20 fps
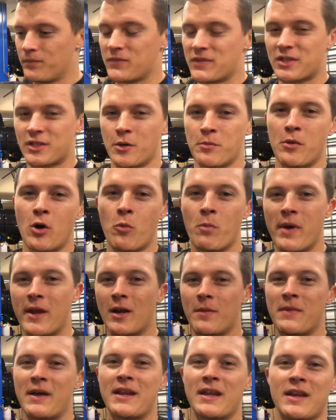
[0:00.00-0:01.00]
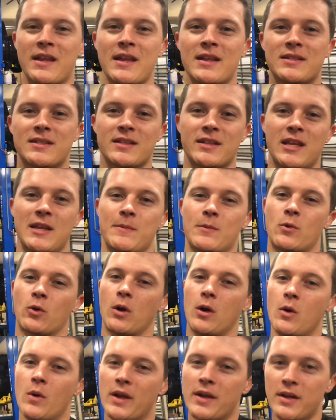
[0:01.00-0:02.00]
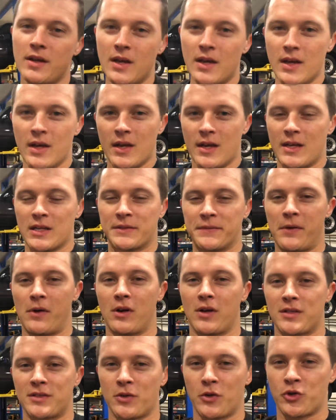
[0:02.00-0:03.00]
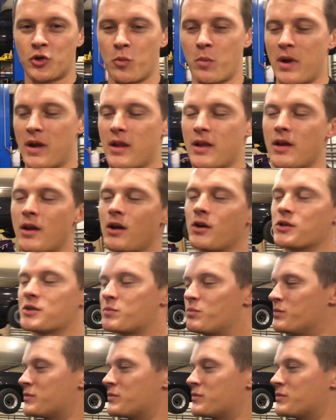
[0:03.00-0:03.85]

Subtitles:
some momentum that it needs to keep growing as far as social media goes.